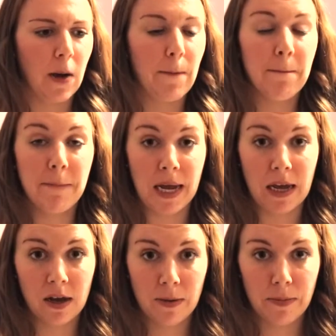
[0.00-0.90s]

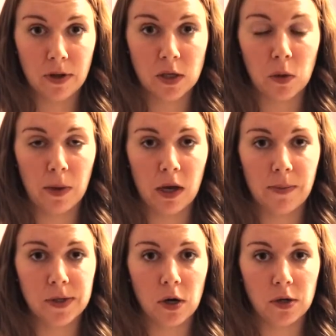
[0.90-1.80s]
Makeup. So
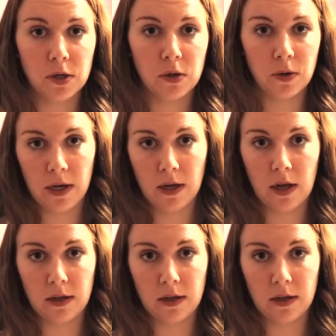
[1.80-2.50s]
makeup is hard to donate.